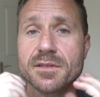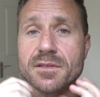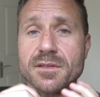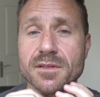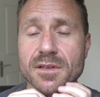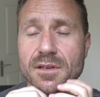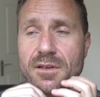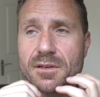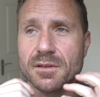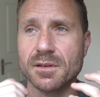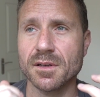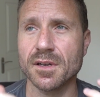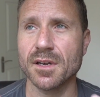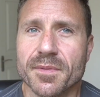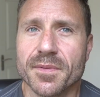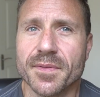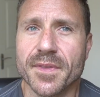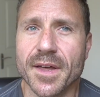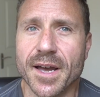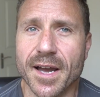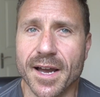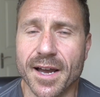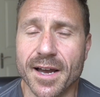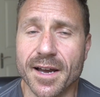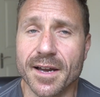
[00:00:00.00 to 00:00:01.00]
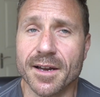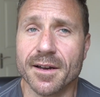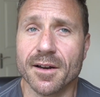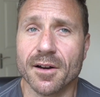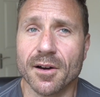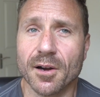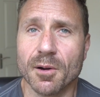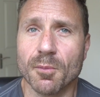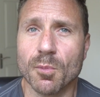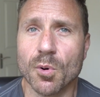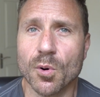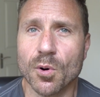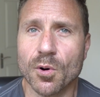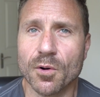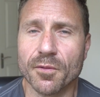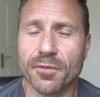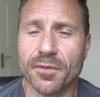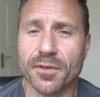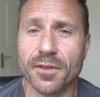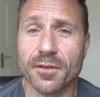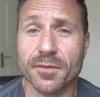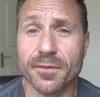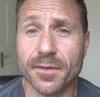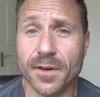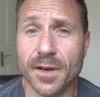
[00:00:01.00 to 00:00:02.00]
So that I wore for
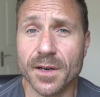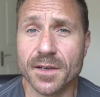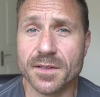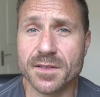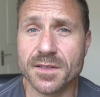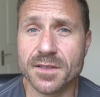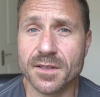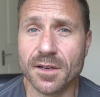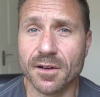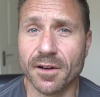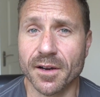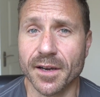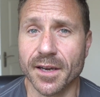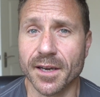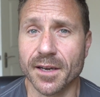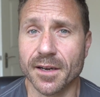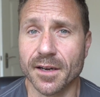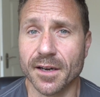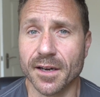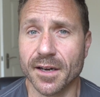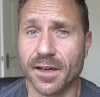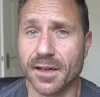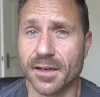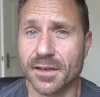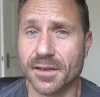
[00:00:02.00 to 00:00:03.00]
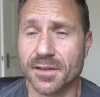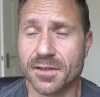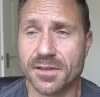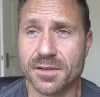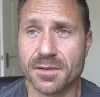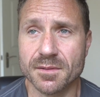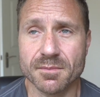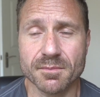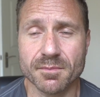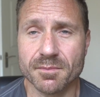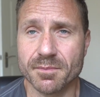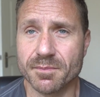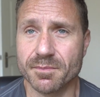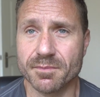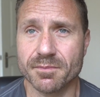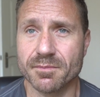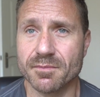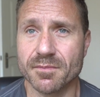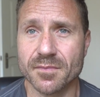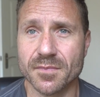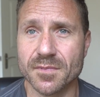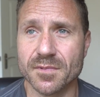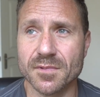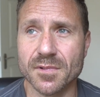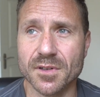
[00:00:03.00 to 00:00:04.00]
the first night, and
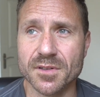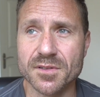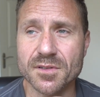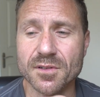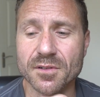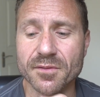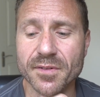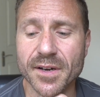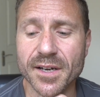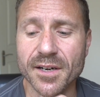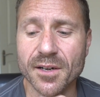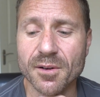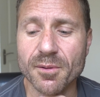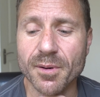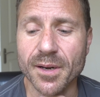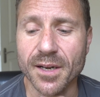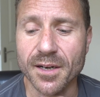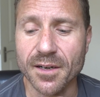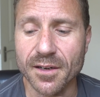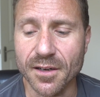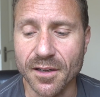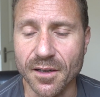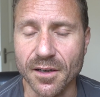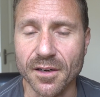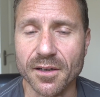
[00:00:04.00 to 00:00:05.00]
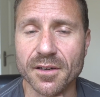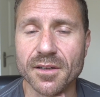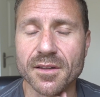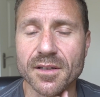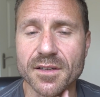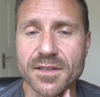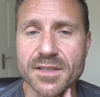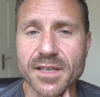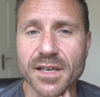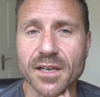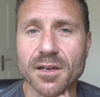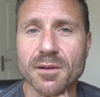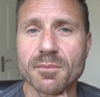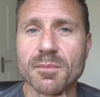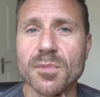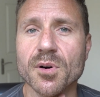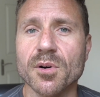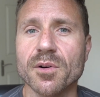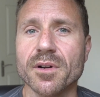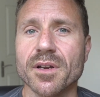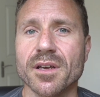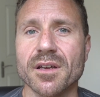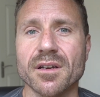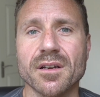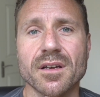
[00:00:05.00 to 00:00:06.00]
I sort of had a quick look the second
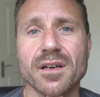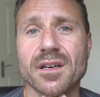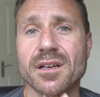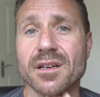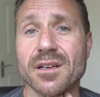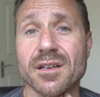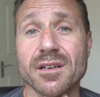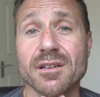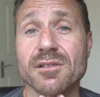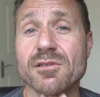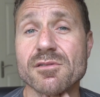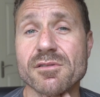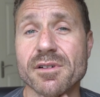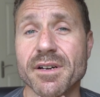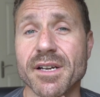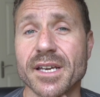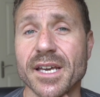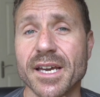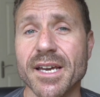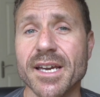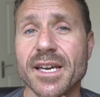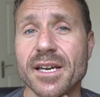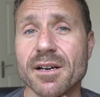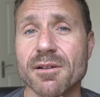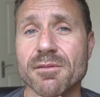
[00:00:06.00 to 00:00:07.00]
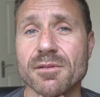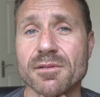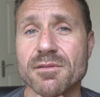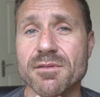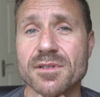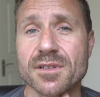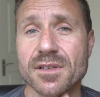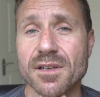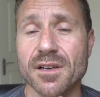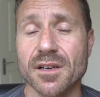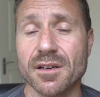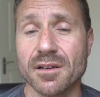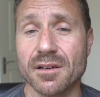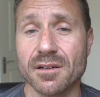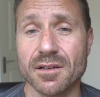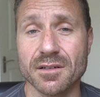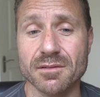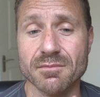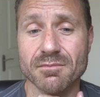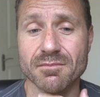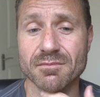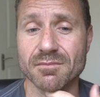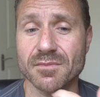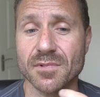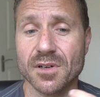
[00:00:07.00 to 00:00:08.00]
morning and it had already healed, so
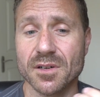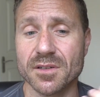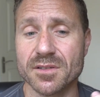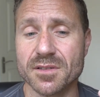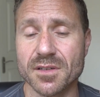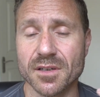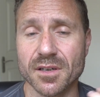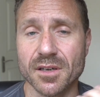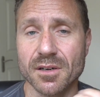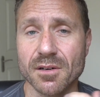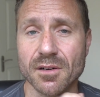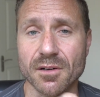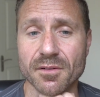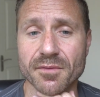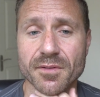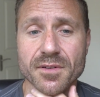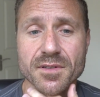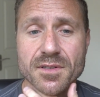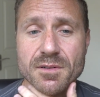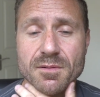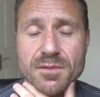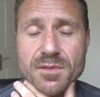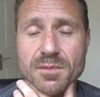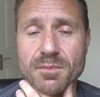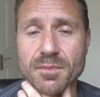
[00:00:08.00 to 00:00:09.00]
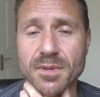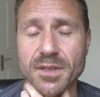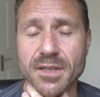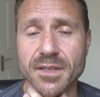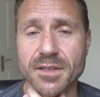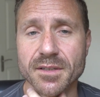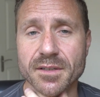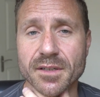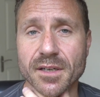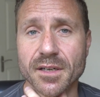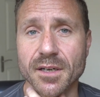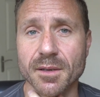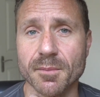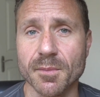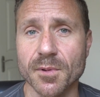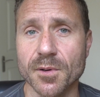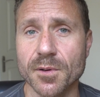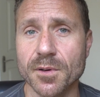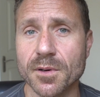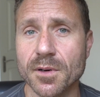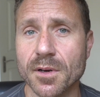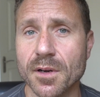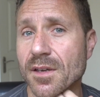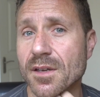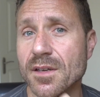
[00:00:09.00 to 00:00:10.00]
I took it off because it wasn't bleeding
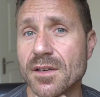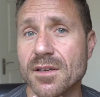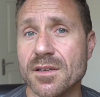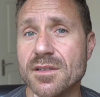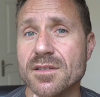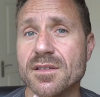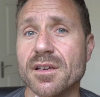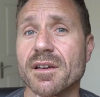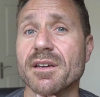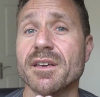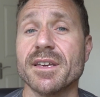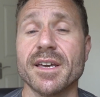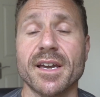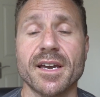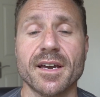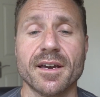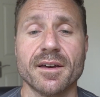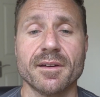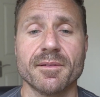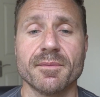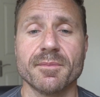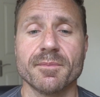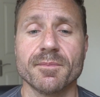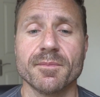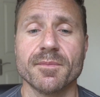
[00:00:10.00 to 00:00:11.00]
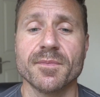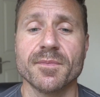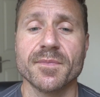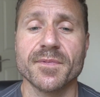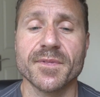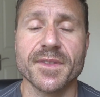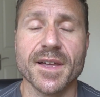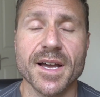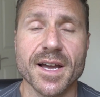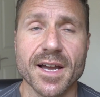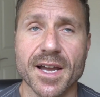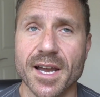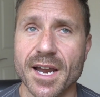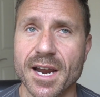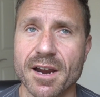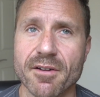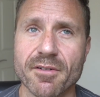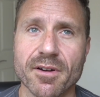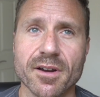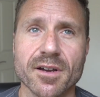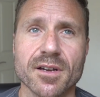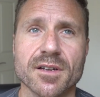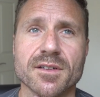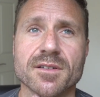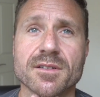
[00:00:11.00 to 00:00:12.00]
anymore. So yeah, that
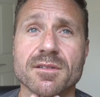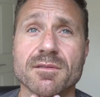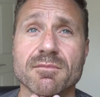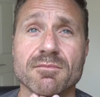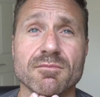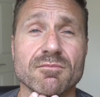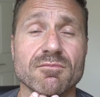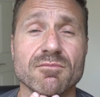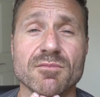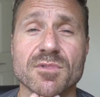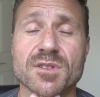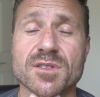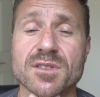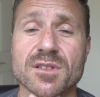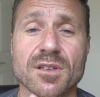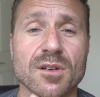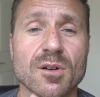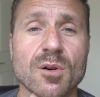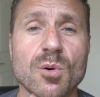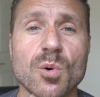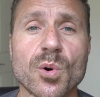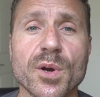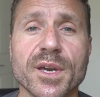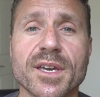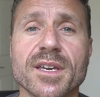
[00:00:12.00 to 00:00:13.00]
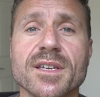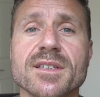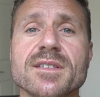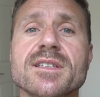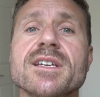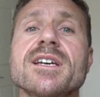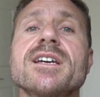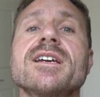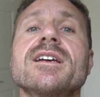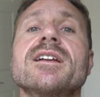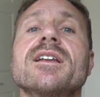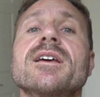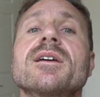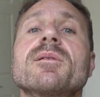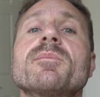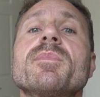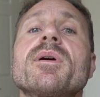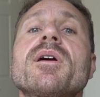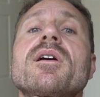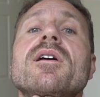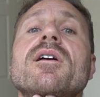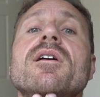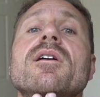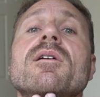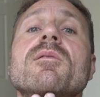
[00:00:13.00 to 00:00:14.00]
area was the quickest healing
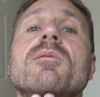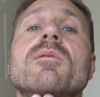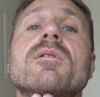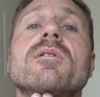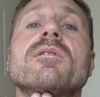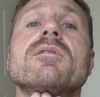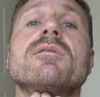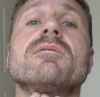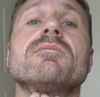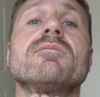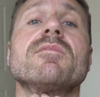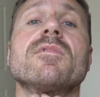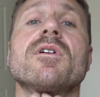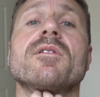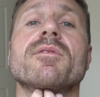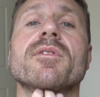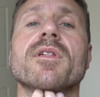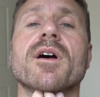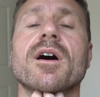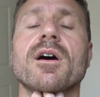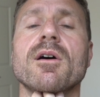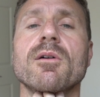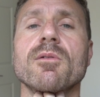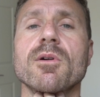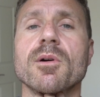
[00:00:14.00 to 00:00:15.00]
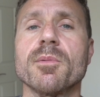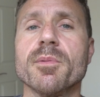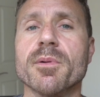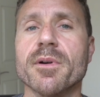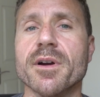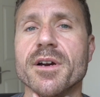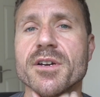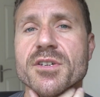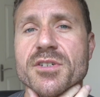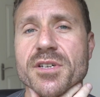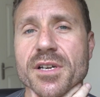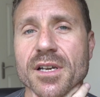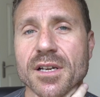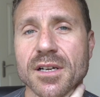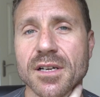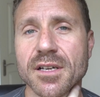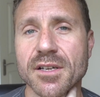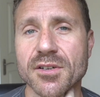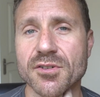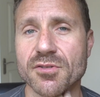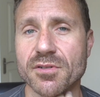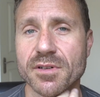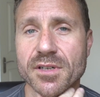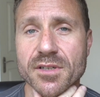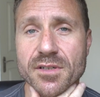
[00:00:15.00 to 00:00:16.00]
part of the whole operation. It
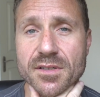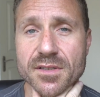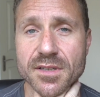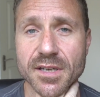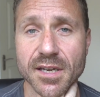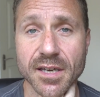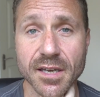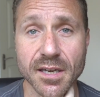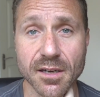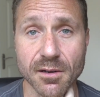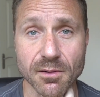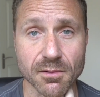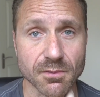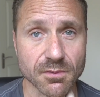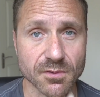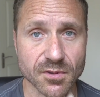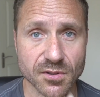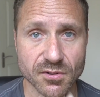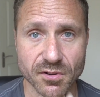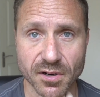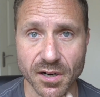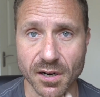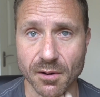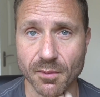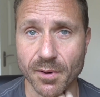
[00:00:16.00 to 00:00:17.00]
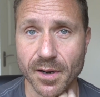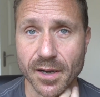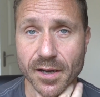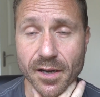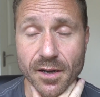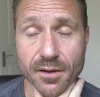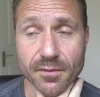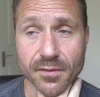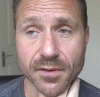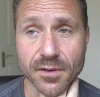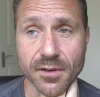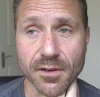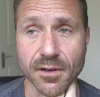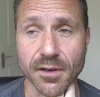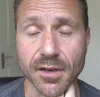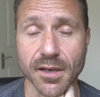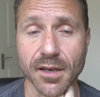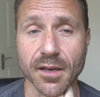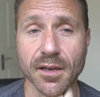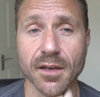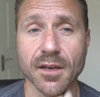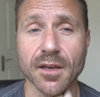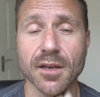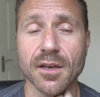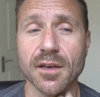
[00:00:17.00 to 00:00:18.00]
literally just healed straight away overnight.
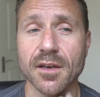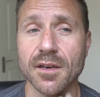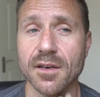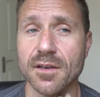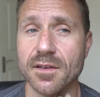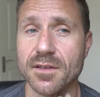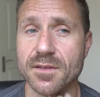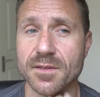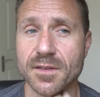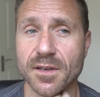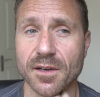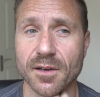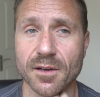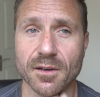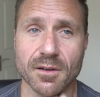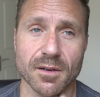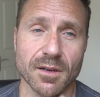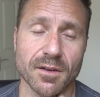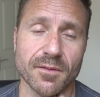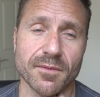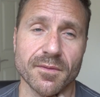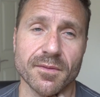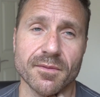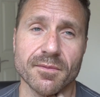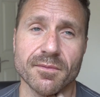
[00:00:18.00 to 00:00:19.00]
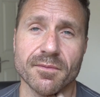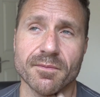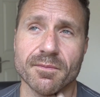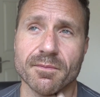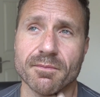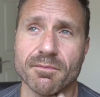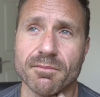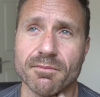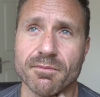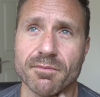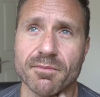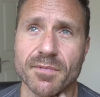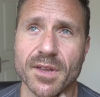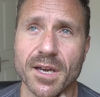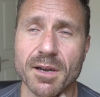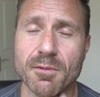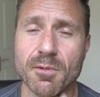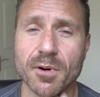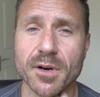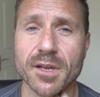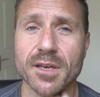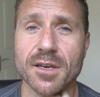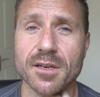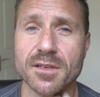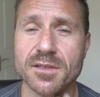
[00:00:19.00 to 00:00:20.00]
So if they
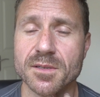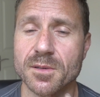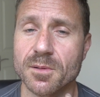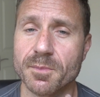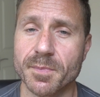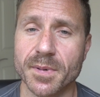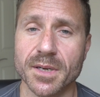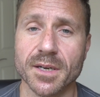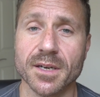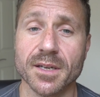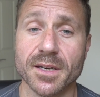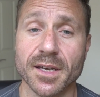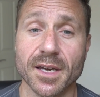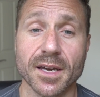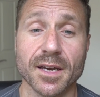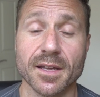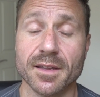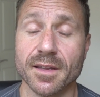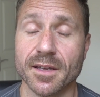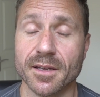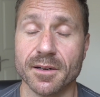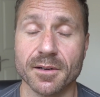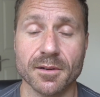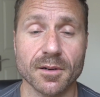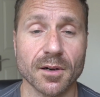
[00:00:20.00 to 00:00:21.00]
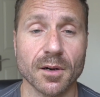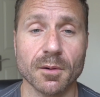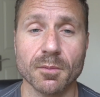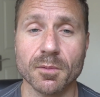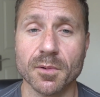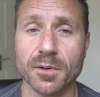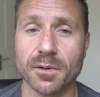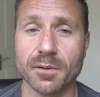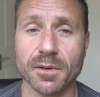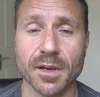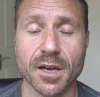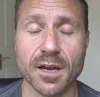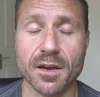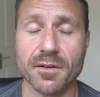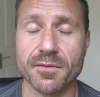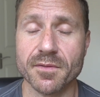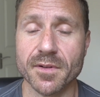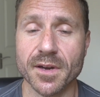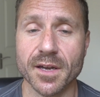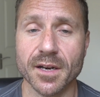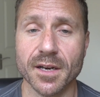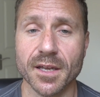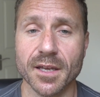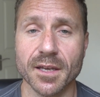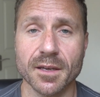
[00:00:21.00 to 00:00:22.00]
want to use your beard hair, then I wouldn't have
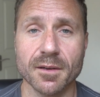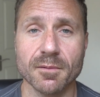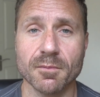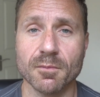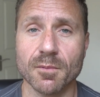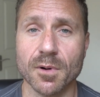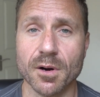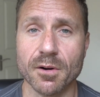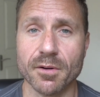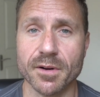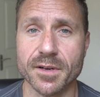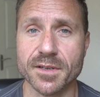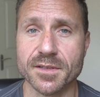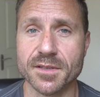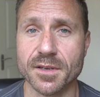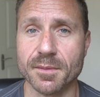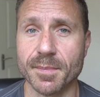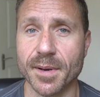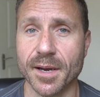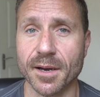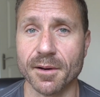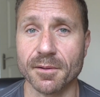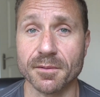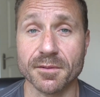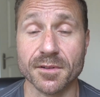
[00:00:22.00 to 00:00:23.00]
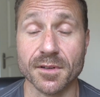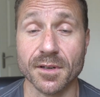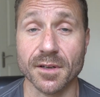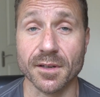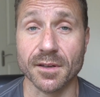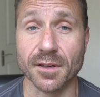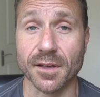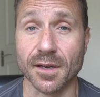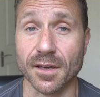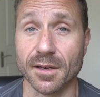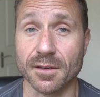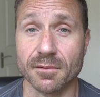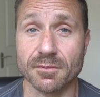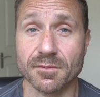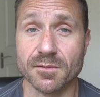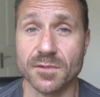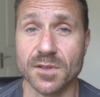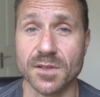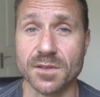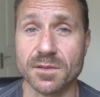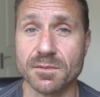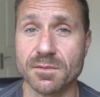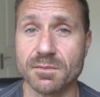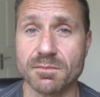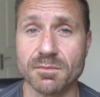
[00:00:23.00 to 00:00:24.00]
any worries about doing that.
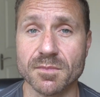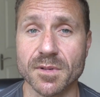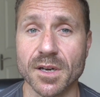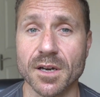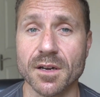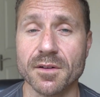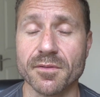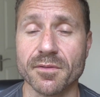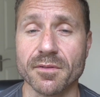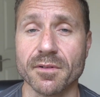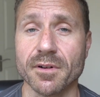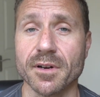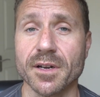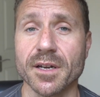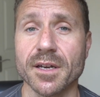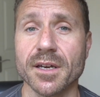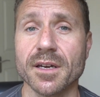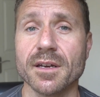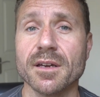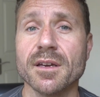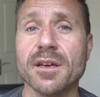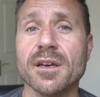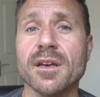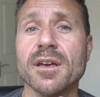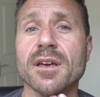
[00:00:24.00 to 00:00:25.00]
Just go for it.